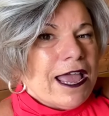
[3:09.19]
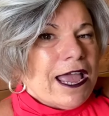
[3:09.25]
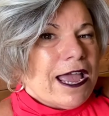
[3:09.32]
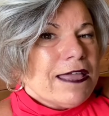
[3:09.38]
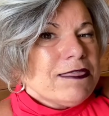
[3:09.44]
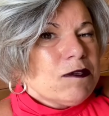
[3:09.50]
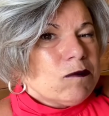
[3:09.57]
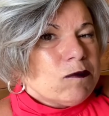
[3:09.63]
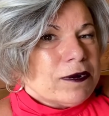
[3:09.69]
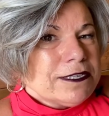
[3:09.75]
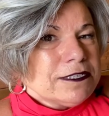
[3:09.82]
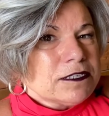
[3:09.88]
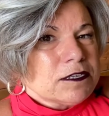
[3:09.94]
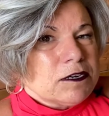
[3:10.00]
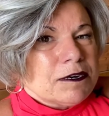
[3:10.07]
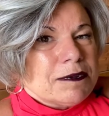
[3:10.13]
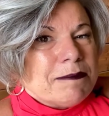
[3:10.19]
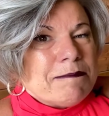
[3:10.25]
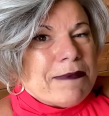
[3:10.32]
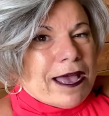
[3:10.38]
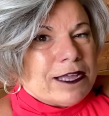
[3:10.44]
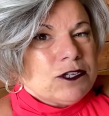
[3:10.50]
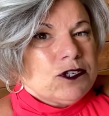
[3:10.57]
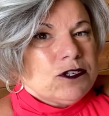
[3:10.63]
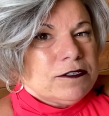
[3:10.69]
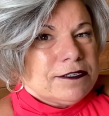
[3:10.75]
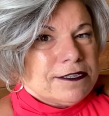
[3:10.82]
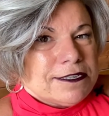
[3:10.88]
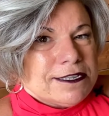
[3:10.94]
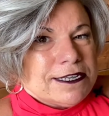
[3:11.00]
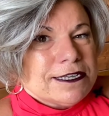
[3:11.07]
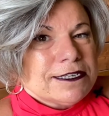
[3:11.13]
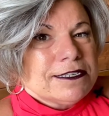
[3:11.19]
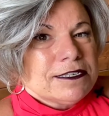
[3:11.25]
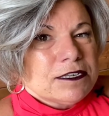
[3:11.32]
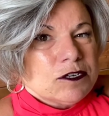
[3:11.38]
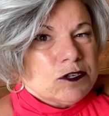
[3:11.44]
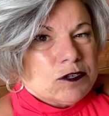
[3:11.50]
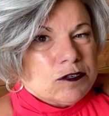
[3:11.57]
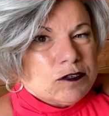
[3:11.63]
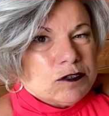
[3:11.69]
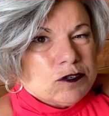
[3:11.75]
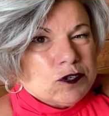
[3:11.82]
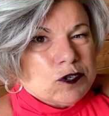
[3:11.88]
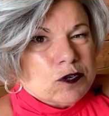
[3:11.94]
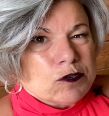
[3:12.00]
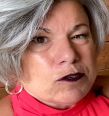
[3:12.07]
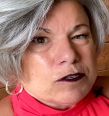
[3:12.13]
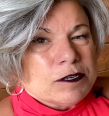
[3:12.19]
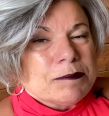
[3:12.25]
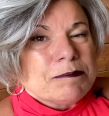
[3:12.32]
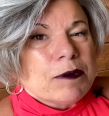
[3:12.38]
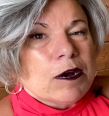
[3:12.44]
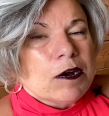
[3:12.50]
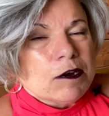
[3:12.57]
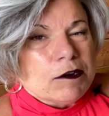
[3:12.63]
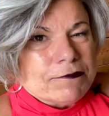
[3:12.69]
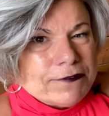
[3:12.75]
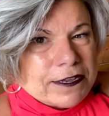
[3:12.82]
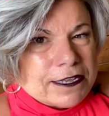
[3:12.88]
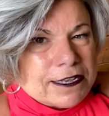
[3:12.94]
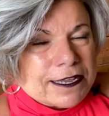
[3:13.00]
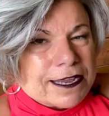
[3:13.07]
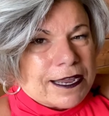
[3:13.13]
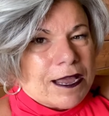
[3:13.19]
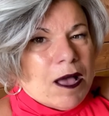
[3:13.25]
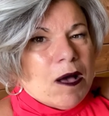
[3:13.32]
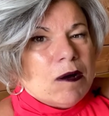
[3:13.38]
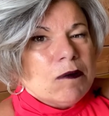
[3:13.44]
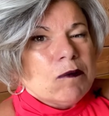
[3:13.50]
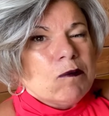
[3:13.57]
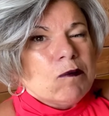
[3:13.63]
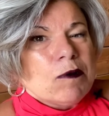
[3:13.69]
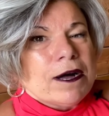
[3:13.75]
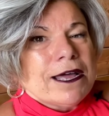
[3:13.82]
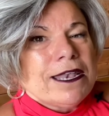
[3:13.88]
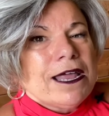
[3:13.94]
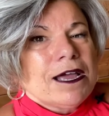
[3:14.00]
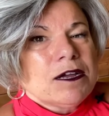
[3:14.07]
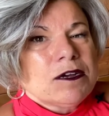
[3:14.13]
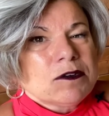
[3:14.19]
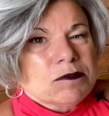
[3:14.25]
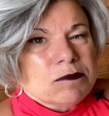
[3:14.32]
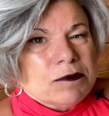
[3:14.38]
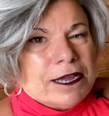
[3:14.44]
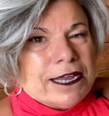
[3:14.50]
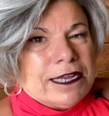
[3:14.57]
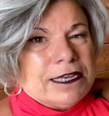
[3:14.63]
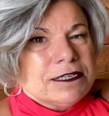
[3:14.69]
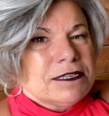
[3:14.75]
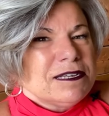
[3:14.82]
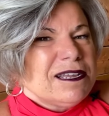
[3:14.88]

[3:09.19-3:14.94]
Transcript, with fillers: And the one skirt matches this shirt perfectly. What a great